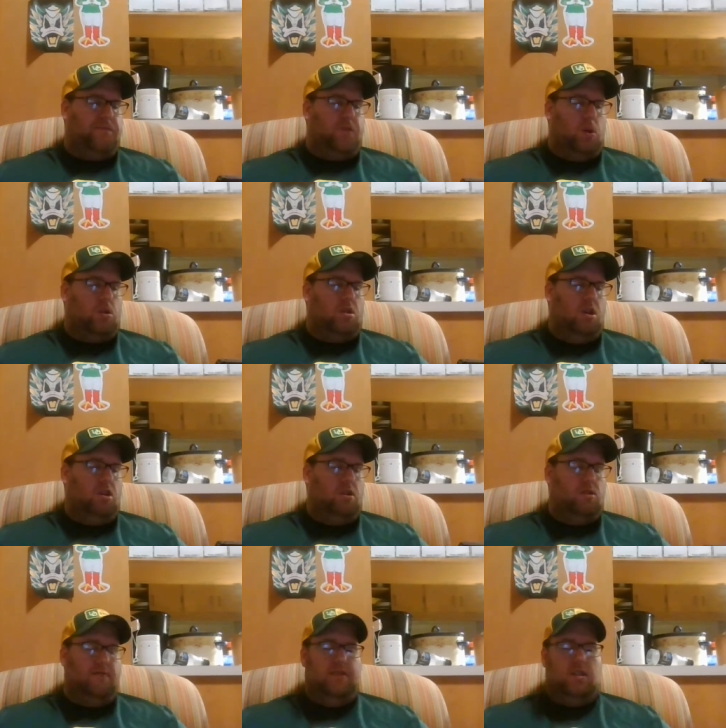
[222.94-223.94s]
four
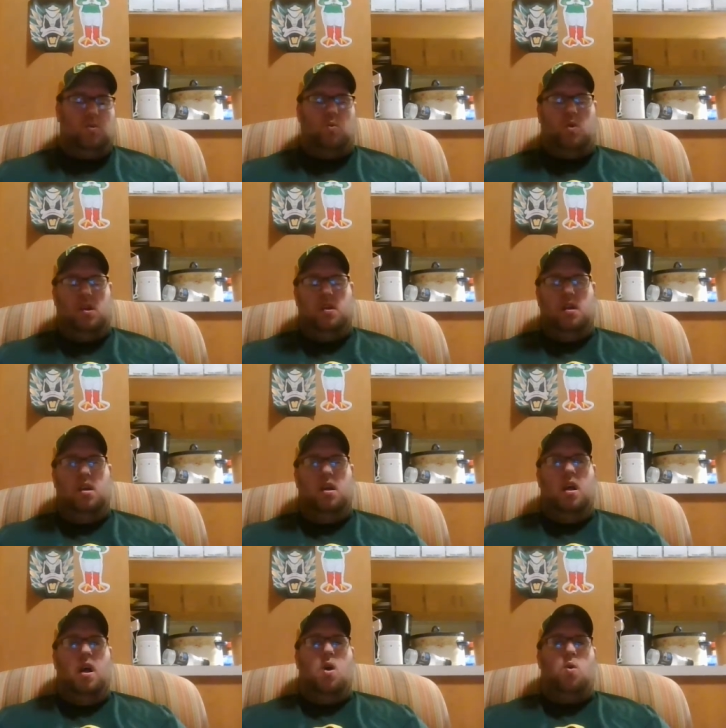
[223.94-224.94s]
turnovers, one,
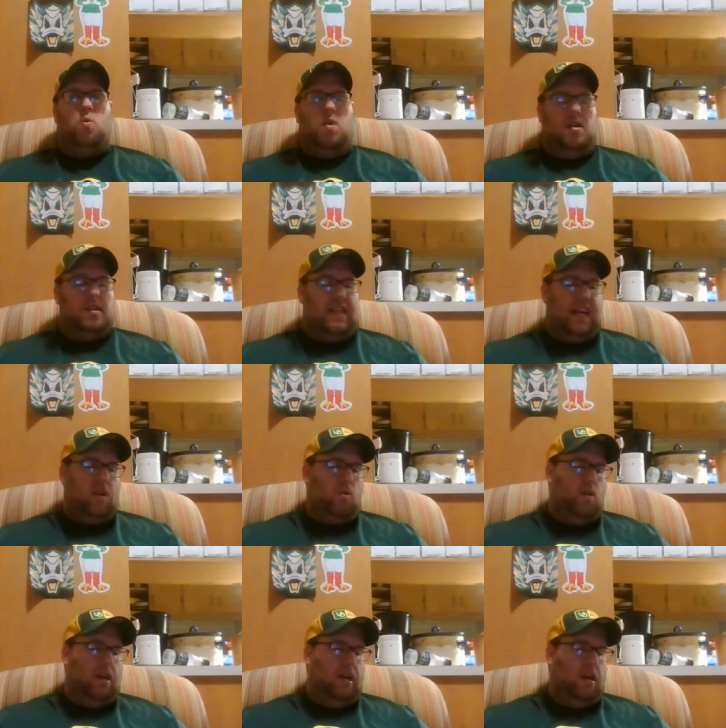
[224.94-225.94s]
one
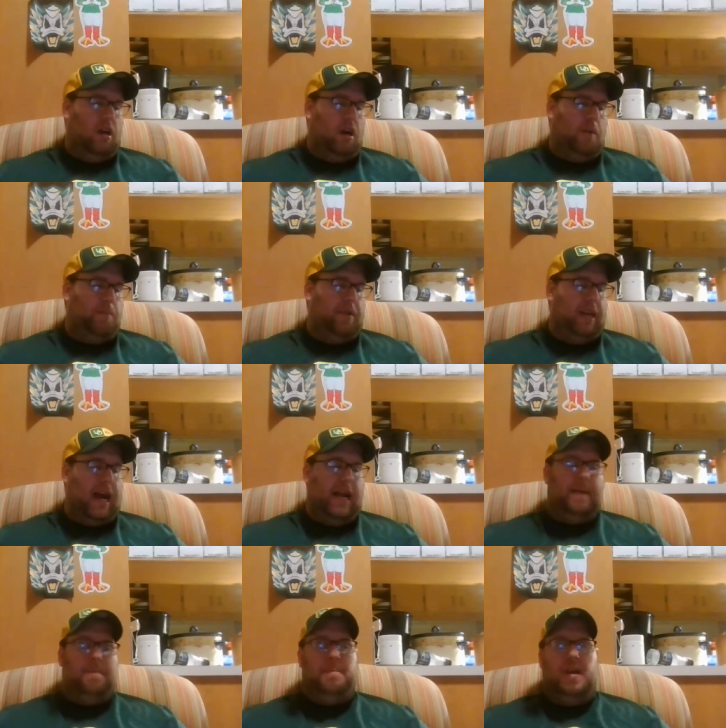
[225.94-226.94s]
takeaway, um,
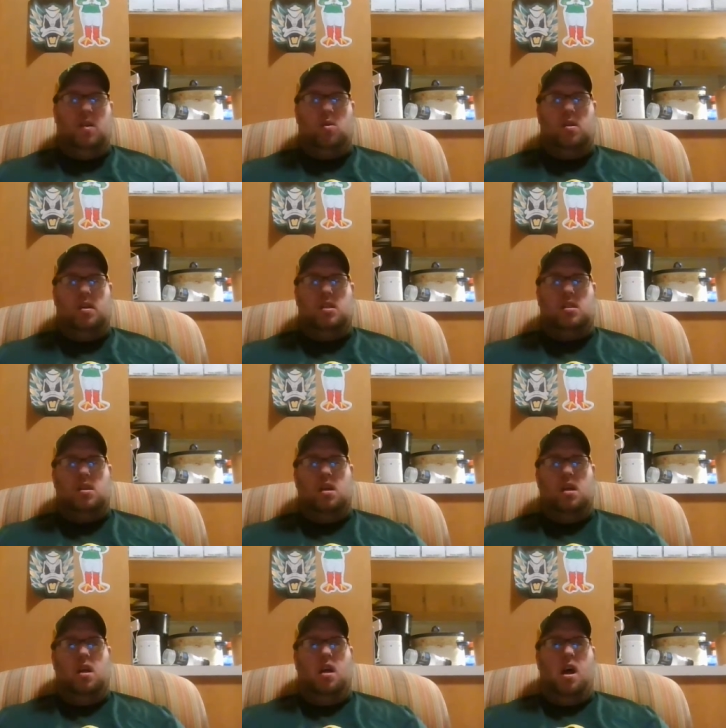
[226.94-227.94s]
nine penalties
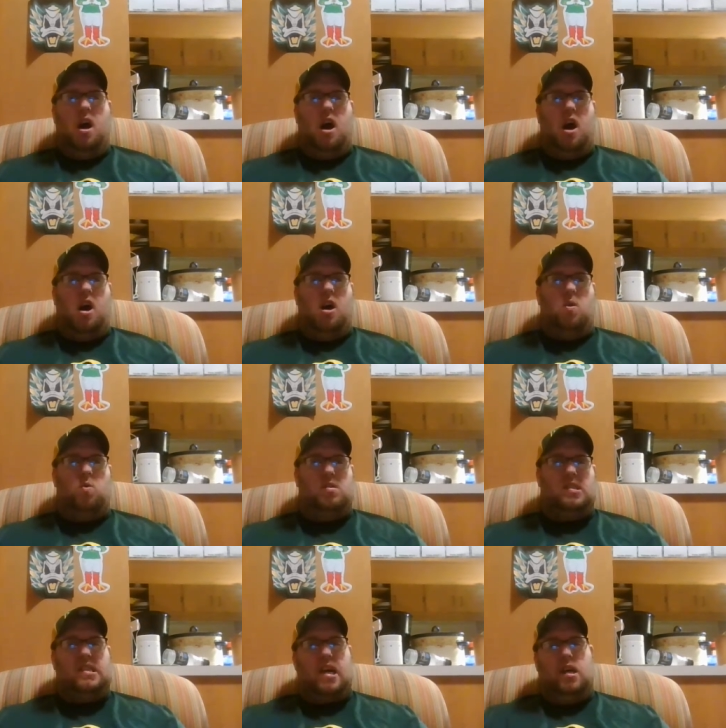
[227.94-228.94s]
on
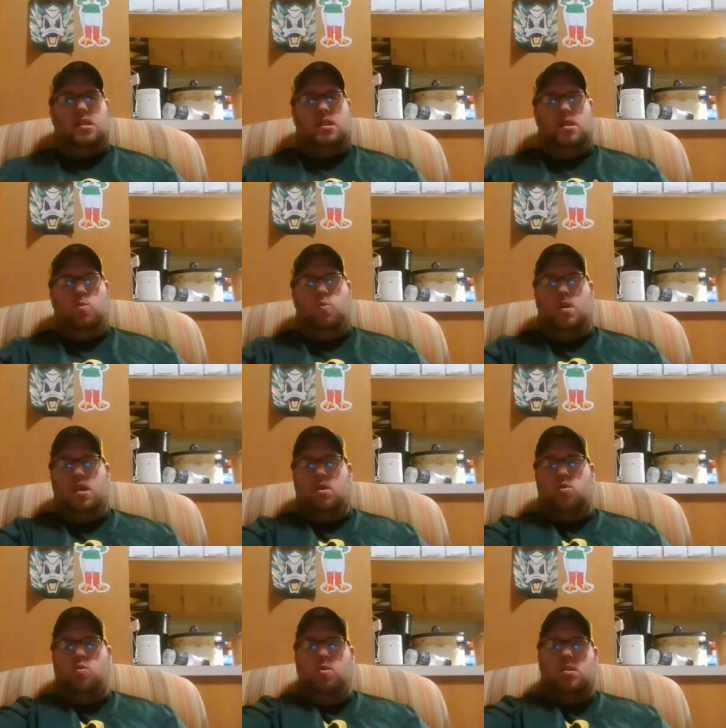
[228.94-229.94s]
Wisconsin.
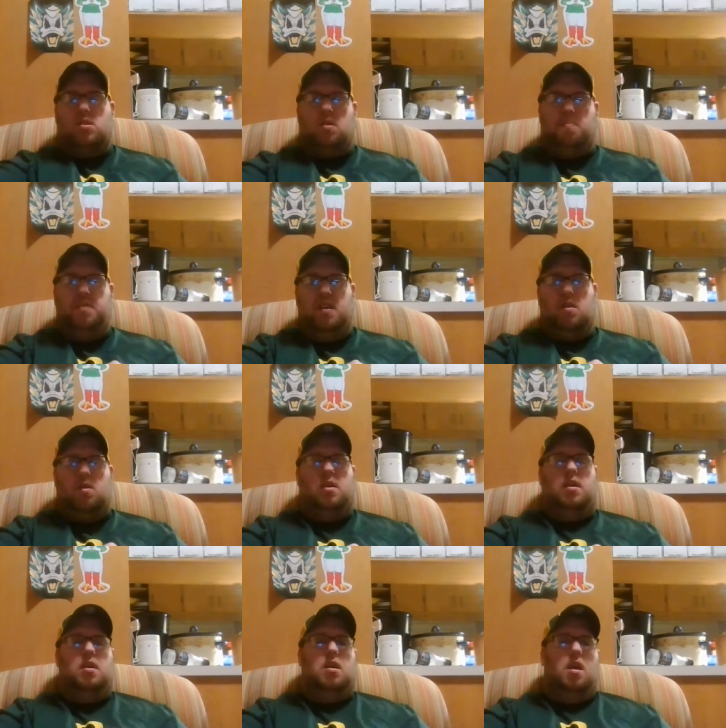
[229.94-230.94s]
Really crucial
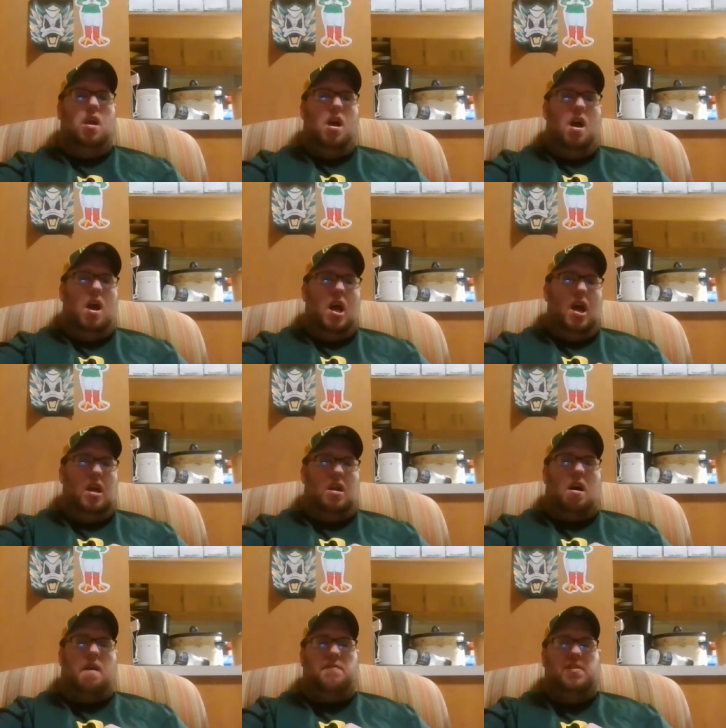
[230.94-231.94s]
penalty and
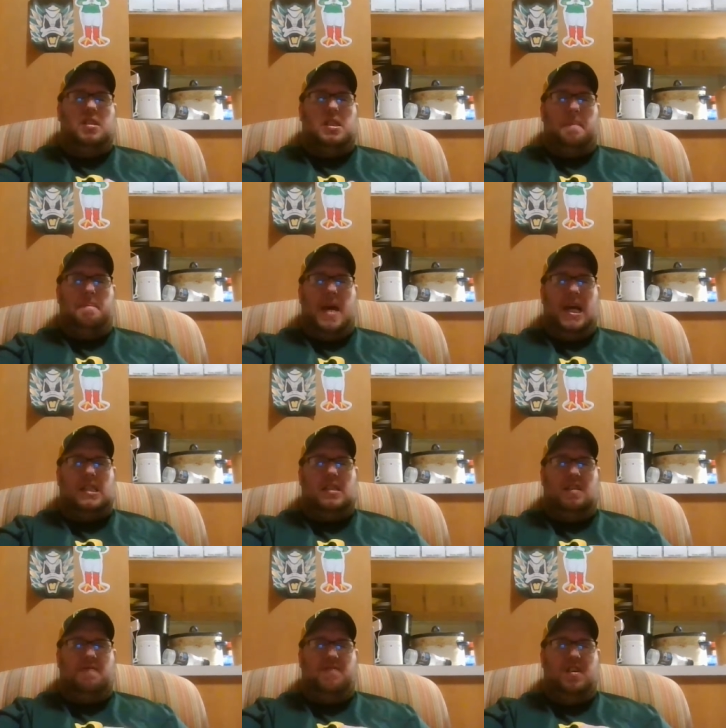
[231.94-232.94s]
offensive pass
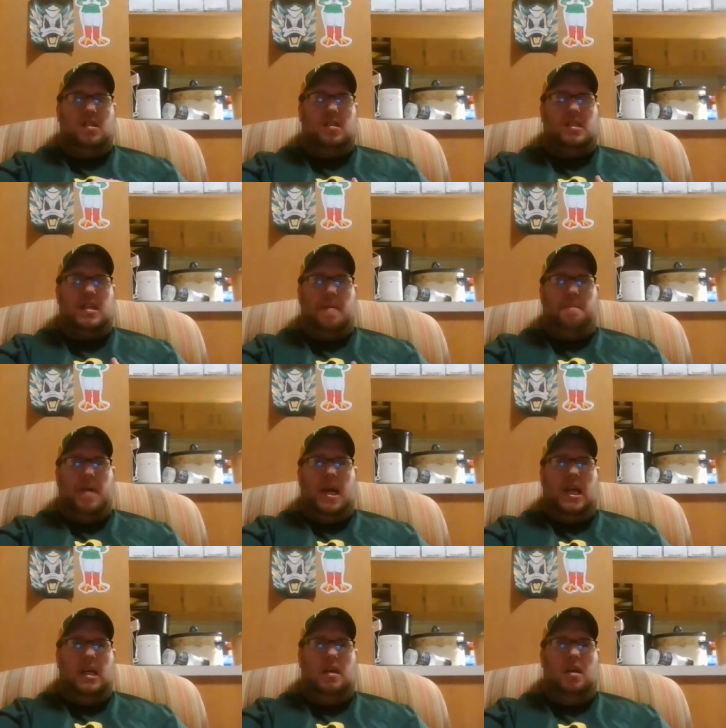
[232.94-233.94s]
interference that
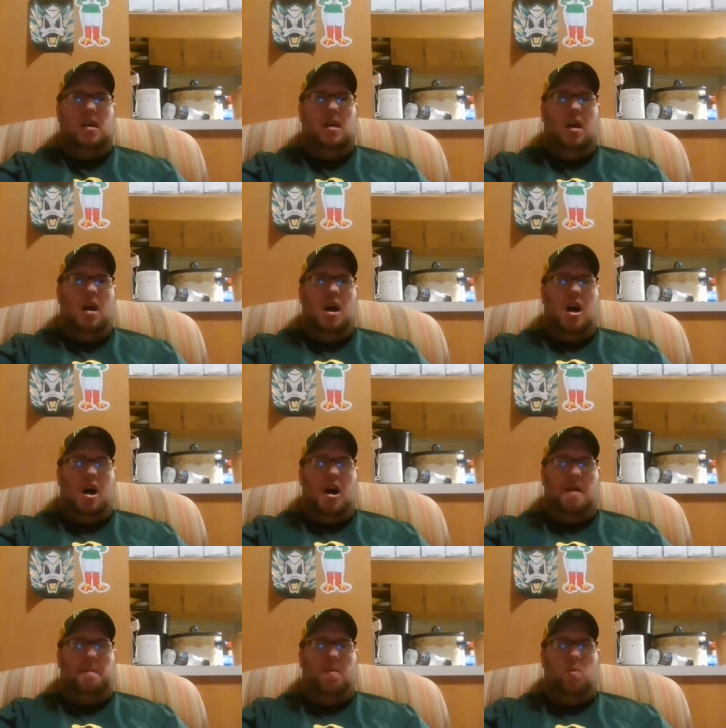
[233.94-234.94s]
made
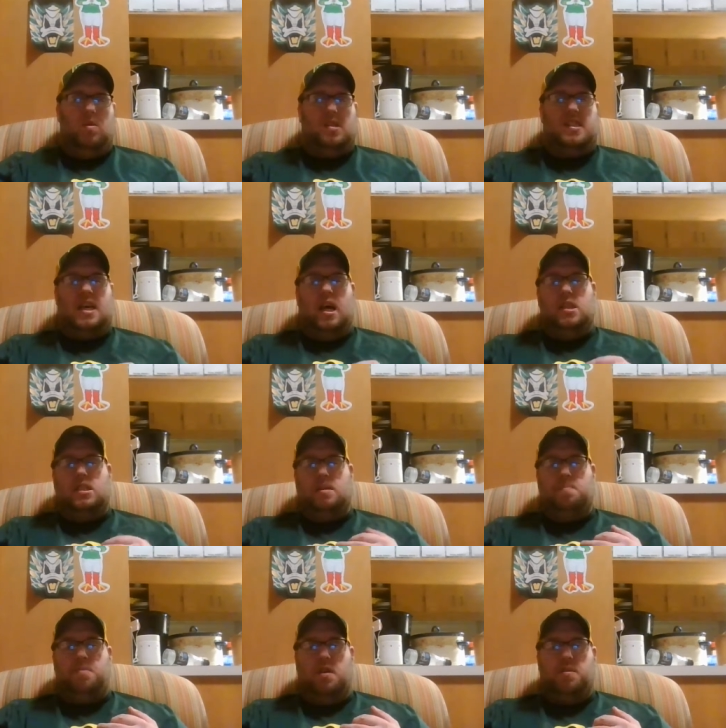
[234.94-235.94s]
um,
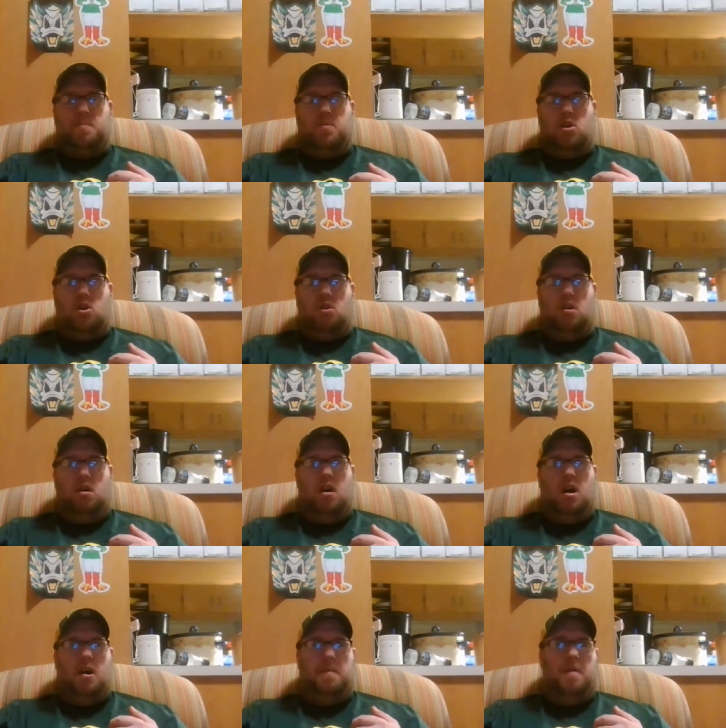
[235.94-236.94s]
Wisconsin to punt the ball.
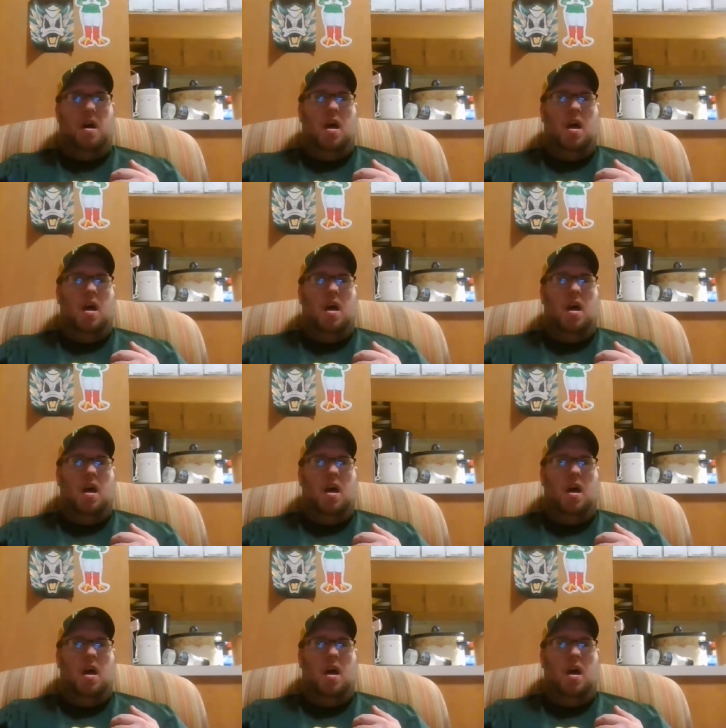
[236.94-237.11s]
Um,